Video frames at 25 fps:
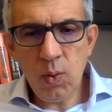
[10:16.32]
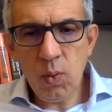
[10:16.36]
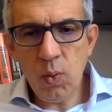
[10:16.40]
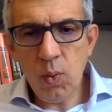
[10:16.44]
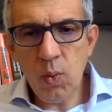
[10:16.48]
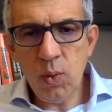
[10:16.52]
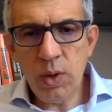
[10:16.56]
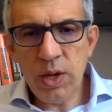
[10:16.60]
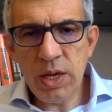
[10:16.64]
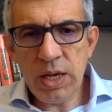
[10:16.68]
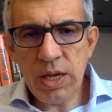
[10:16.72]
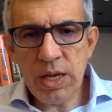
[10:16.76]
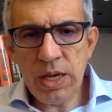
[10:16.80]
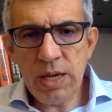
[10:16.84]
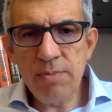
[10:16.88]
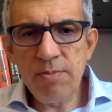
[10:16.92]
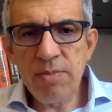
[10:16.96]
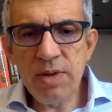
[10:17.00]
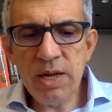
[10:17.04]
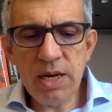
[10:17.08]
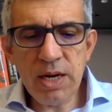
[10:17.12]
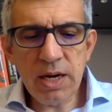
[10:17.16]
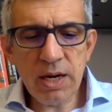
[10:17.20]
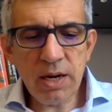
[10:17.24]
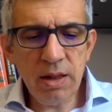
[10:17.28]
we
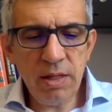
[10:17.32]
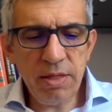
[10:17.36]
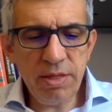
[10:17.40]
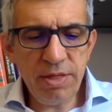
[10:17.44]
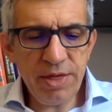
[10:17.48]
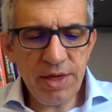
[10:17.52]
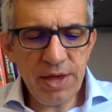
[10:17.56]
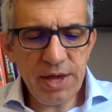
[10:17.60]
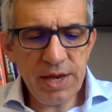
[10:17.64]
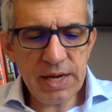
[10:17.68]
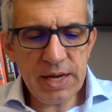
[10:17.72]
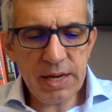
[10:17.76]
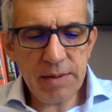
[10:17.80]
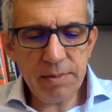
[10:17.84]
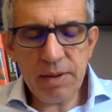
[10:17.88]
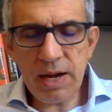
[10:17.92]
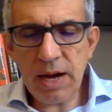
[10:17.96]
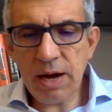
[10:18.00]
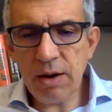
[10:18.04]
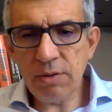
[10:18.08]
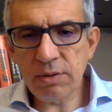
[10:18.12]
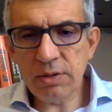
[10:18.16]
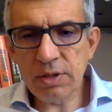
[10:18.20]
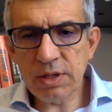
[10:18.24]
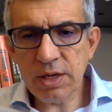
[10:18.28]
immediately think
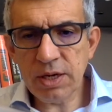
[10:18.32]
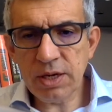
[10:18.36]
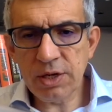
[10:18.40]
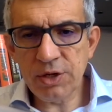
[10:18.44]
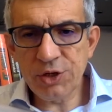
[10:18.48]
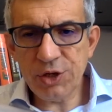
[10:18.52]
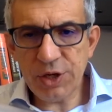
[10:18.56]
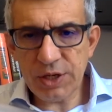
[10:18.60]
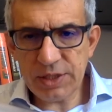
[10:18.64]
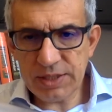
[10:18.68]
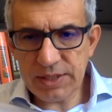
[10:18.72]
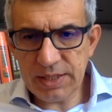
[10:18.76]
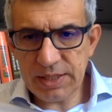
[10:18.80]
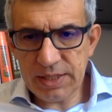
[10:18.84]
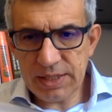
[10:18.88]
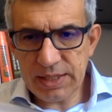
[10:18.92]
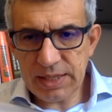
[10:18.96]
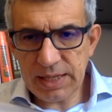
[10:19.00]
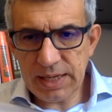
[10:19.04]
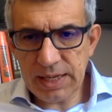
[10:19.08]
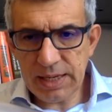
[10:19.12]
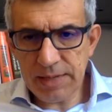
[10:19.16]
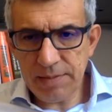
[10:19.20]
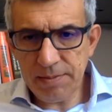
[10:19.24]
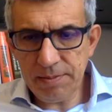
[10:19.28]
about just-in-time.
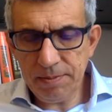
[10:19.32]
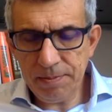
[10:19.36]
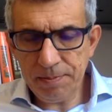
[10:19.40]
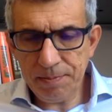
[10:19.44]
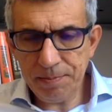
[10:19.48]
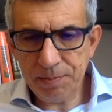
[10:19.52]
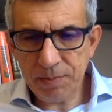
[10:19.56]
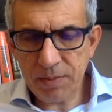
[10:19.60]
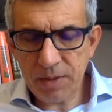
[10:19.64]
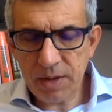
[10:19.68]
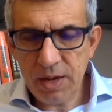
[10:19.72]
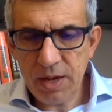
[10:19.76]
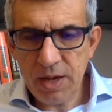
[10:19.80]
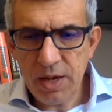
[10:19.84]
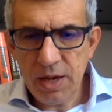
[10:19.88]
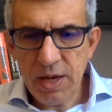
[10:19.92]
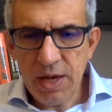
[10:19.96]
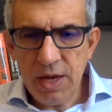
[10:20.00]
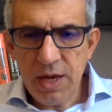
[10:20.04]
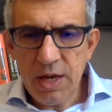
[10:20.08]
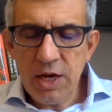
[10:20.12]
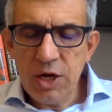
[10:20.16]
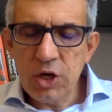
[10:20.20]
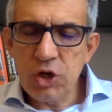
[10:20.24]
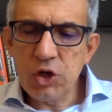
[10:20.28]

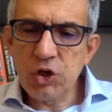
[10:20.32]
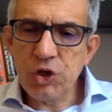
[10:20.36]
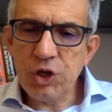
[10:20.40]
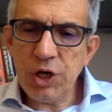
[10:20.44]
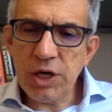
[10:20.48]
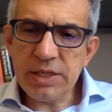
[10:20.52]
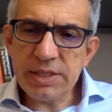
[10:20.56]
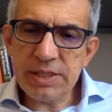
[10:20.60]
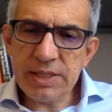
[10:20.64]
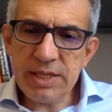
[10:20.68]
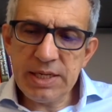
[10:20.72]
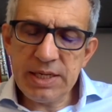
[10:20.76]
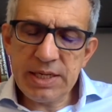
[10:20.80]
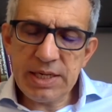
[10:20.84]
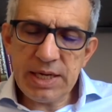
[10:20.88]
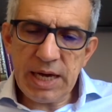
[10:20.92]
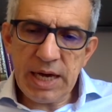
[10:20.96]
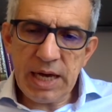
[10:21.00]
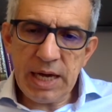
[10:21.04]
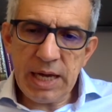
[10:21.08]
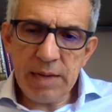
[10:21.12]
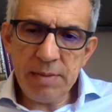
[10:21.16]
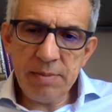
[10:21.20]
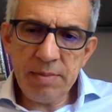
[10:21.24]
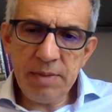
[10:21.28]

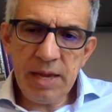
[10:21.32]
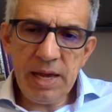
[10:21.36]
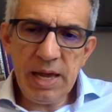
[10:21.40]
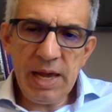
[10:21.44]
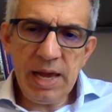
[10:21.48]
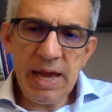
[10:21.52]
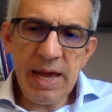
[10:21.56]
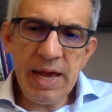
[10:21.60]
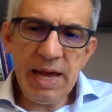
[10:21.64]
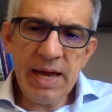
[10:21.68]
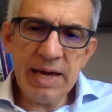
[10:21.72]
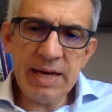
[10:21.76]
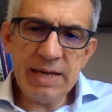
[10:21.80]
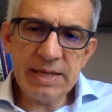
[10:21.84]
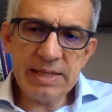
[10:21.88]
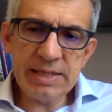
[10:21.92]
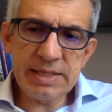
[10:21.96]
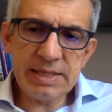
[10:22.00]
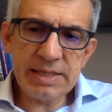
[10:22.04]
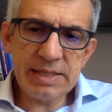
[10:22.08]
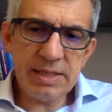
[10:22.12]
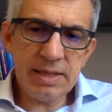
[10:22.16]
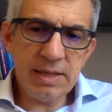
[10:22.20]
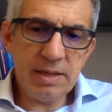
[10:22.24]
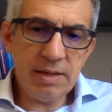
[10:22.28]
Just-in-time,
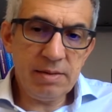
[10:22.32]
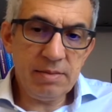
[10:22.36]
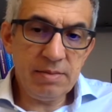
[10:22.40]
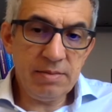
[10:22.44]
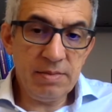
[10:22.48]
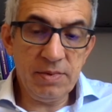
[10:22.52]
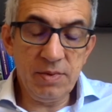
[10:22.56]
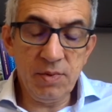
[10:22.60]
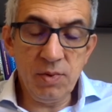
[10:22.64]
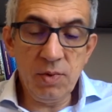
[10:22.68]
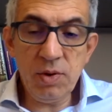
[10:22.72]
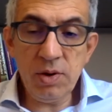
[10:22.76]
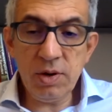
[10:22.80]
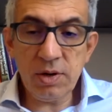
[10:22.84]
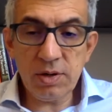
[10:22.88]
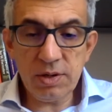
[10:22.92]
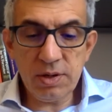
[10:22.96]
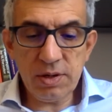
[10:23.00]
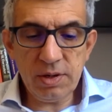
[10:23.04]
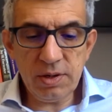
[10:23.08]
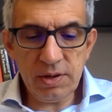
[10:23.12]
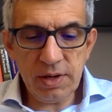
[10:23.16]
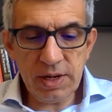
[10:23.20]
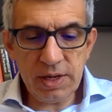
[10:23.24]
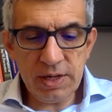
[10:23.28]
as the word
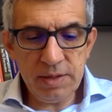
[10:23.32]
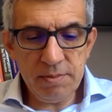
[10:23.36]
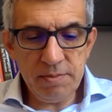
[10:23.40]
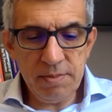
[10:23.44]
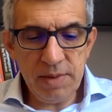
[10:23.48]
already